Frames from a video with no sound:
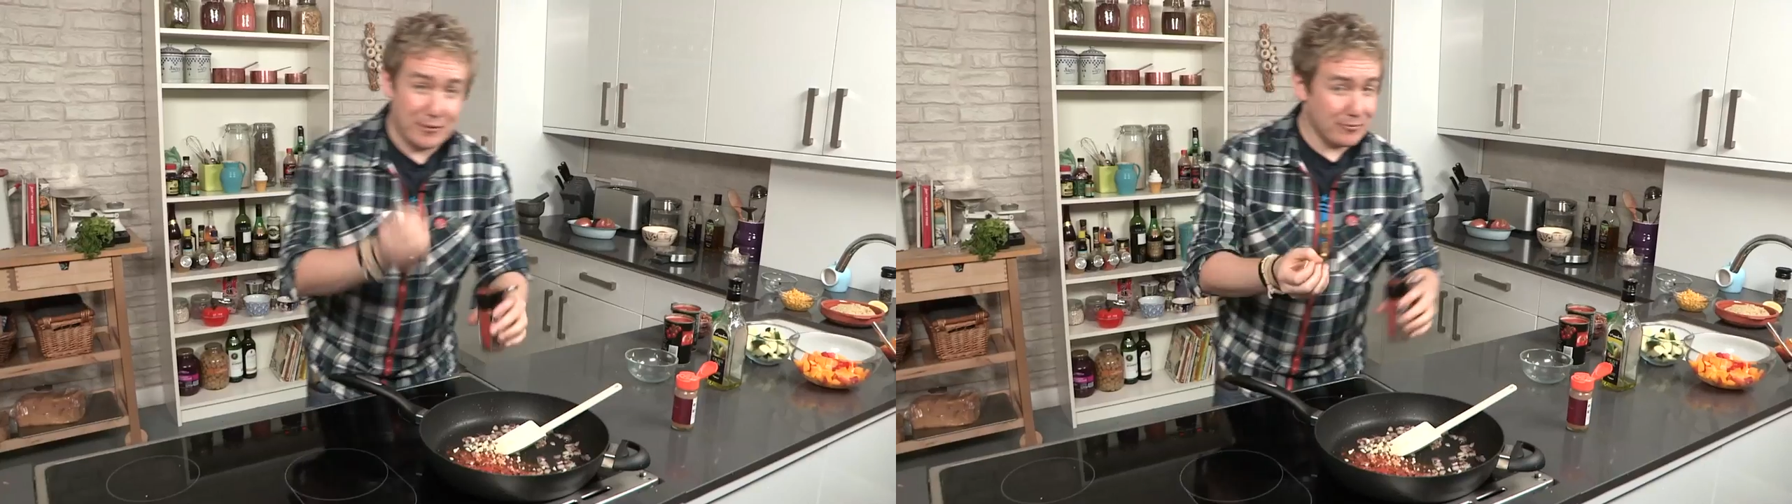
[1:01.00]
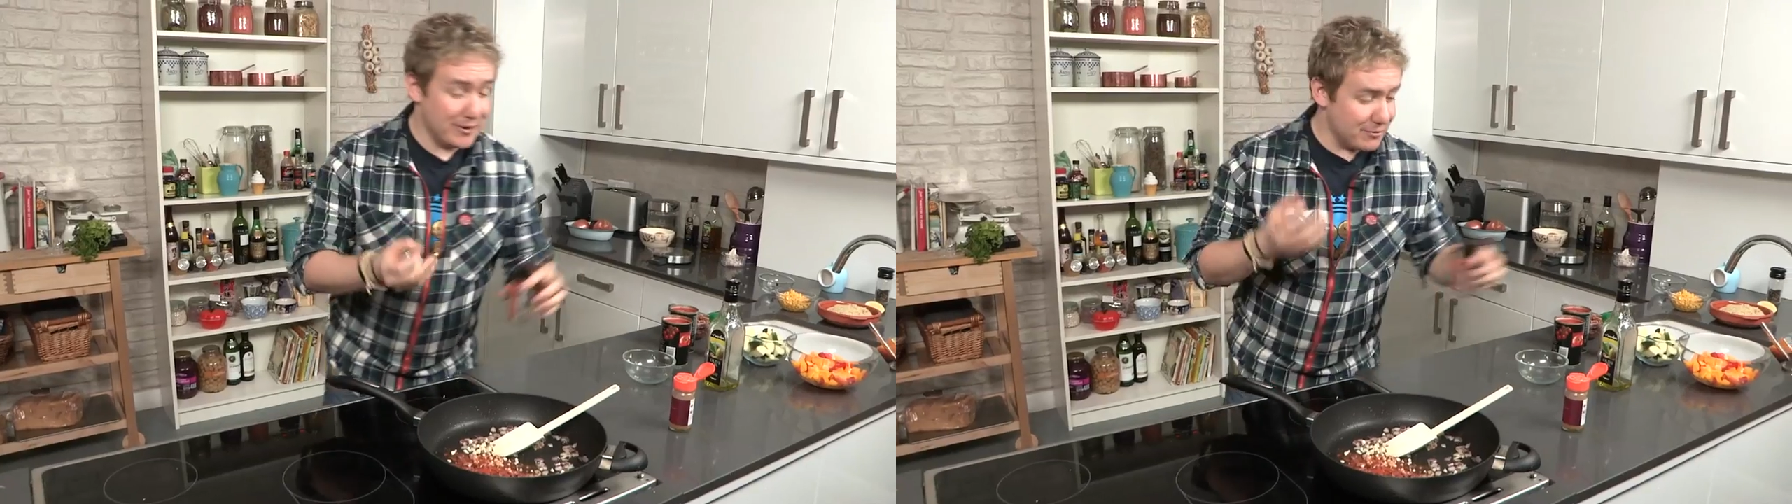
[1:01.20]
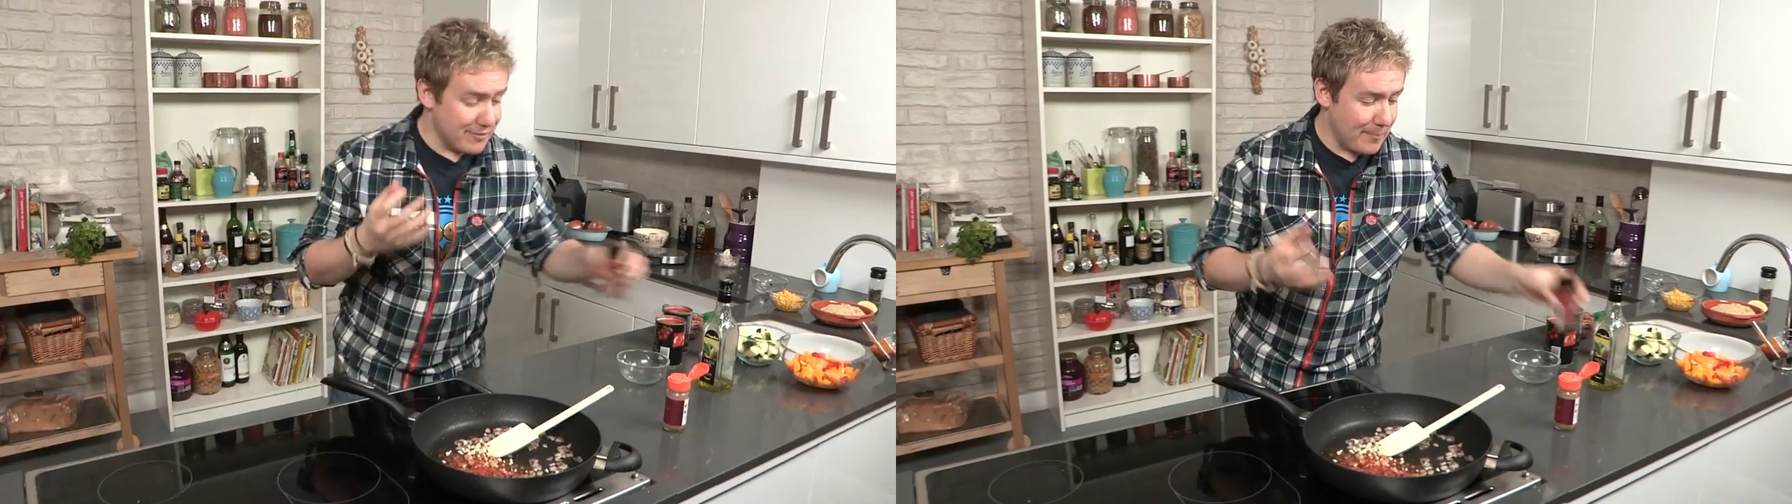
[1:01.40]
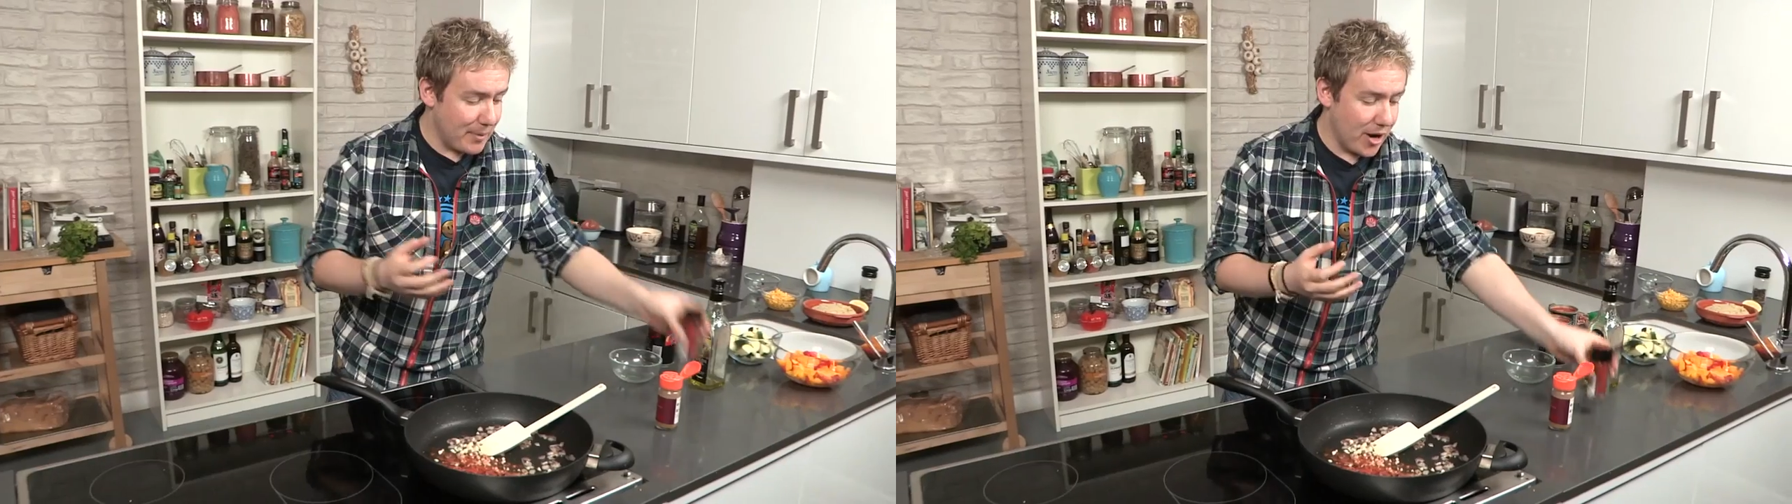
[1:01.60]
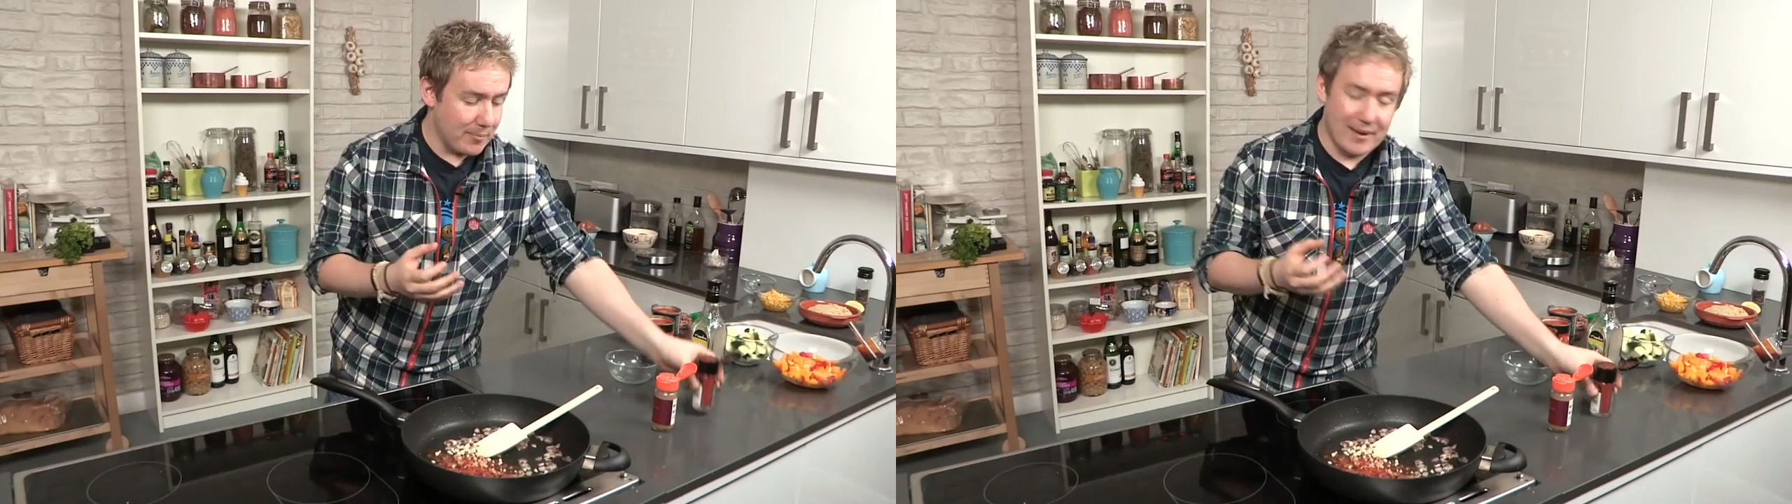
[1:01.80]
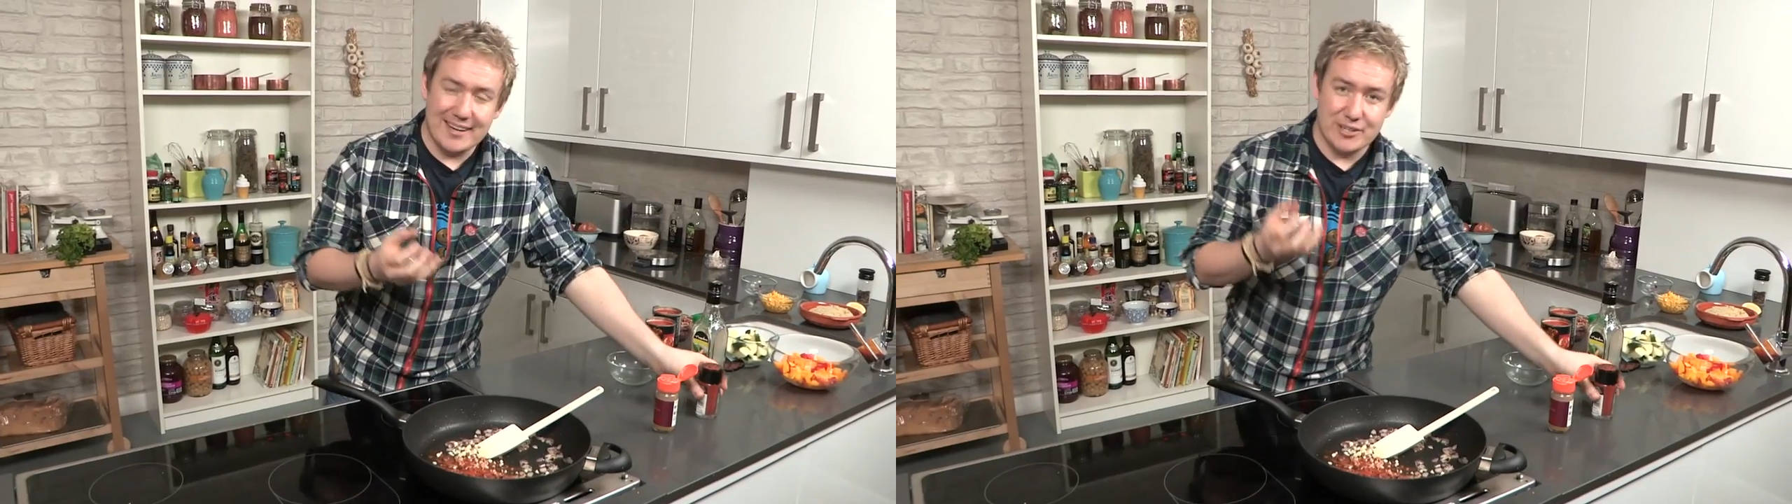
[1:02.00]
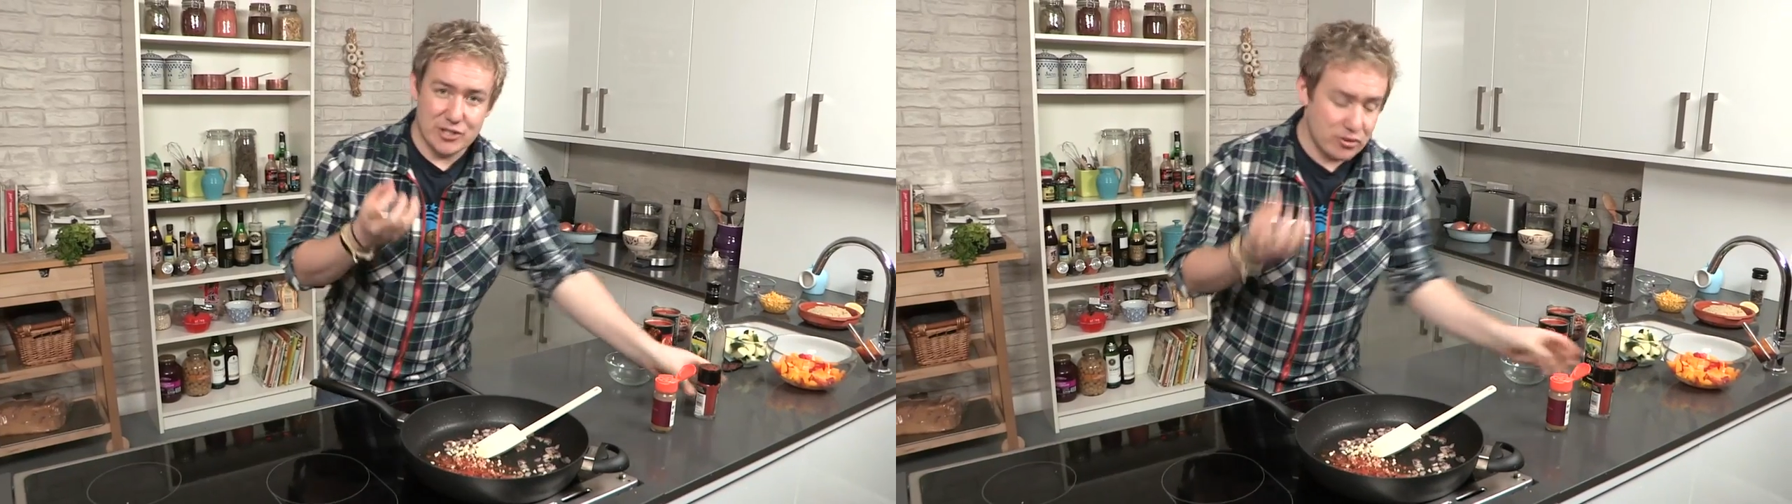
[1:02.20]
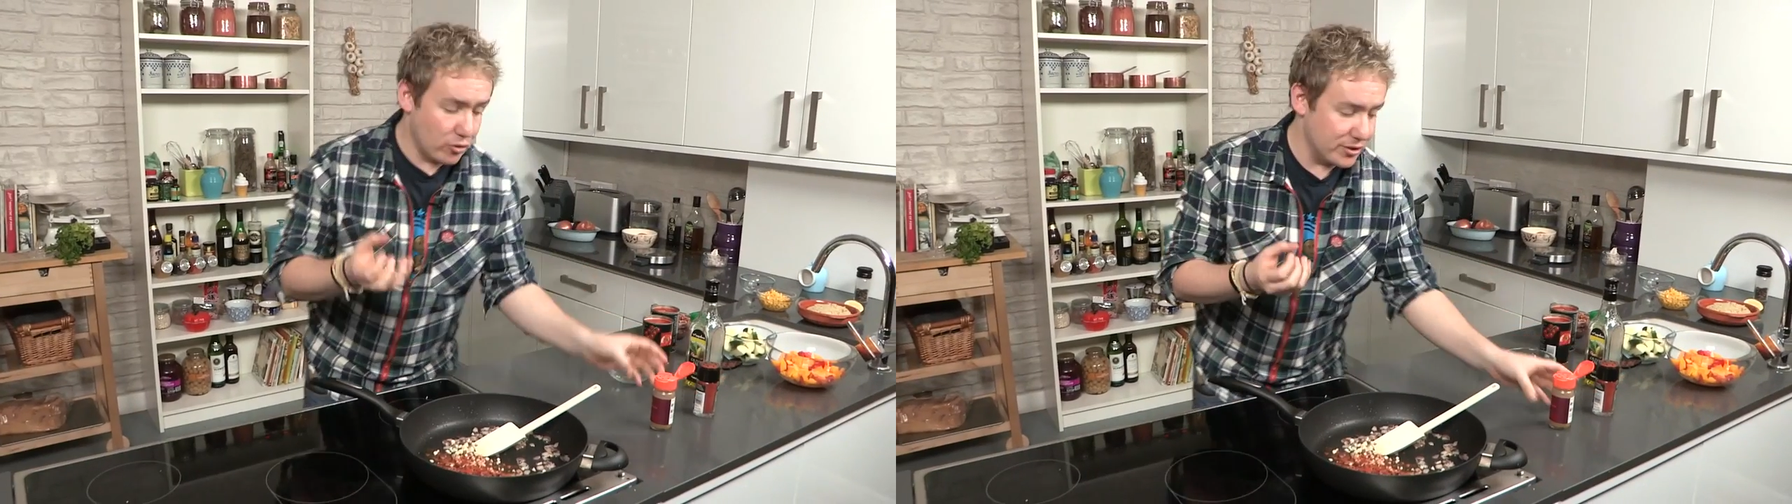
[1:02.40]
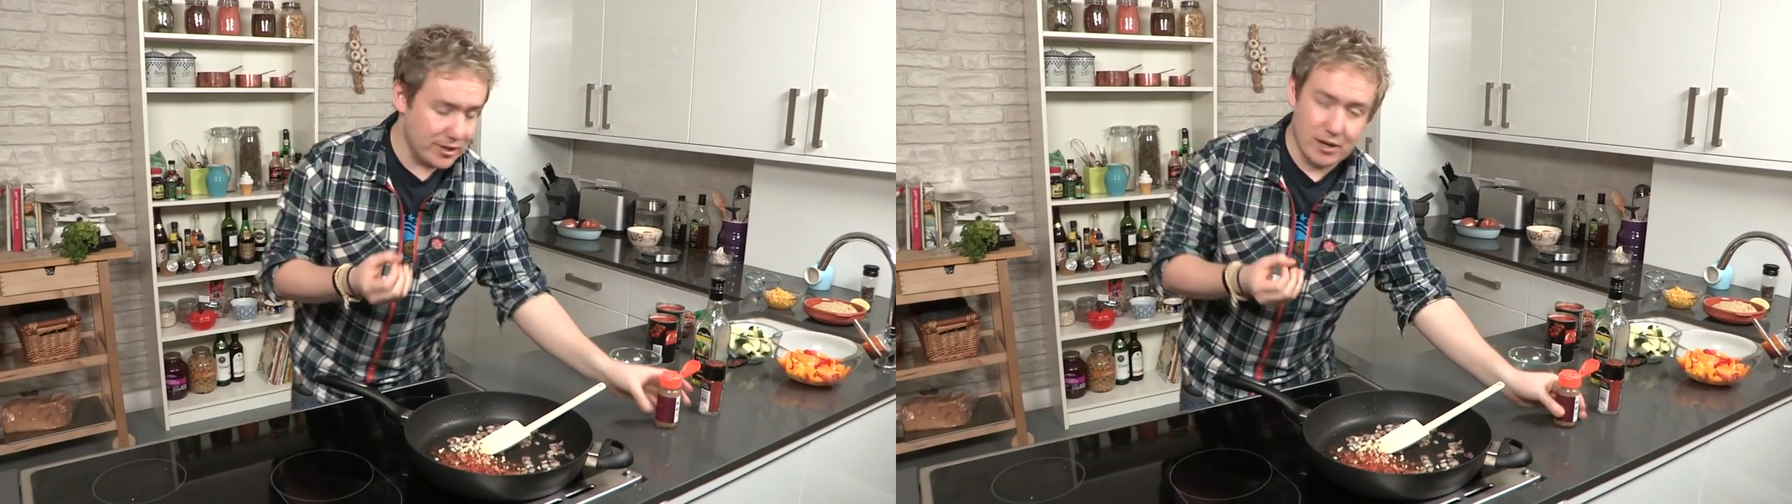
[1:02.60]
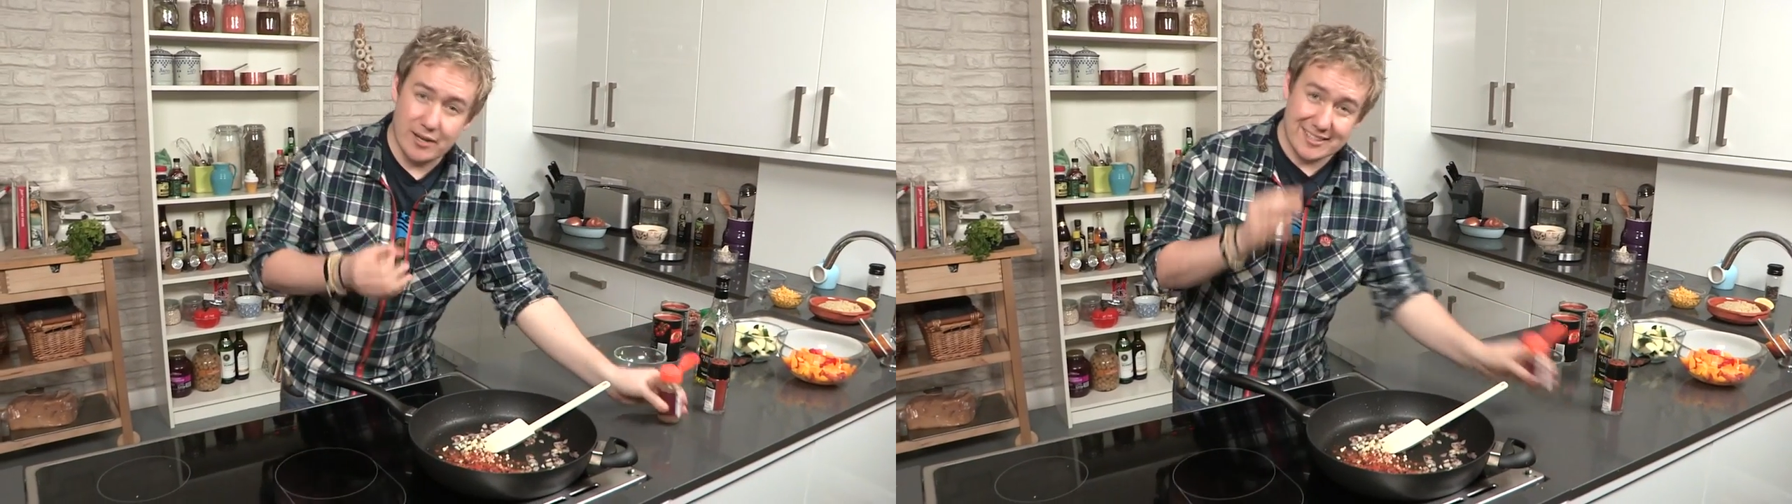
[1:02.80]
free to ramp it up, make it as strong as
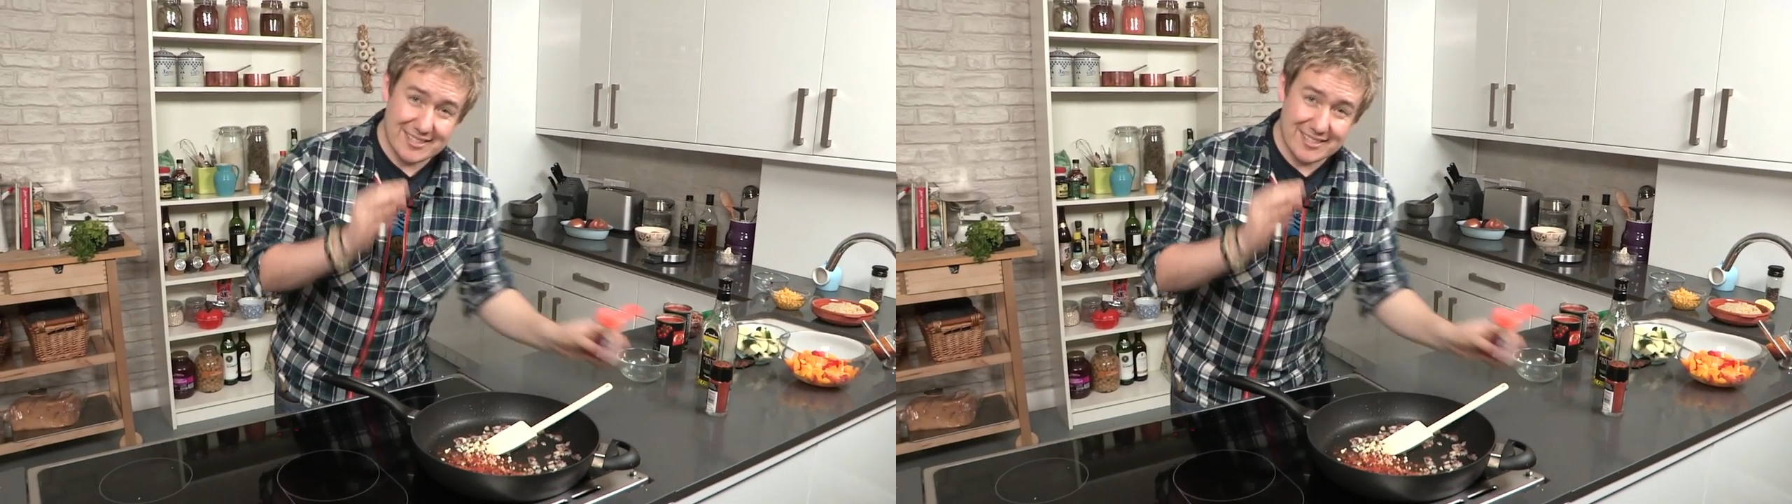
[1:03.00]
you like.